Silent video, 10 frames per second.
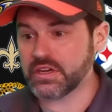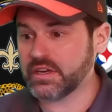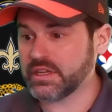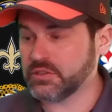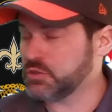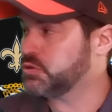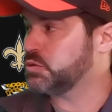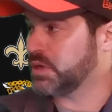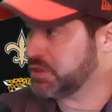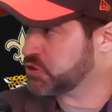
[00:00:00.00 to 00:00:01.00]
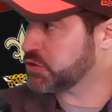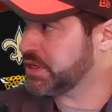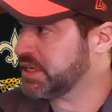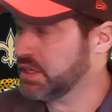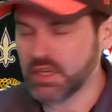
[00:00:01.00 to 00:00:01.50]
starting due to
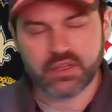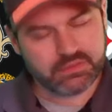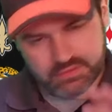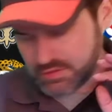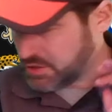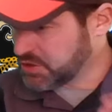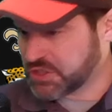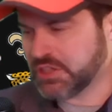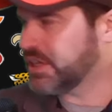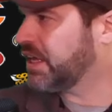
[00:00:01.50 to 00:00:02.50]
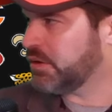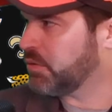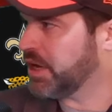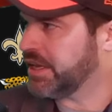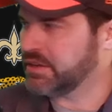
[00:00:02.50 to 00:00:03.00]
injury, you still get it
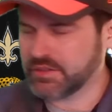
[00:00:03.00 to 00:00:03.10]
right.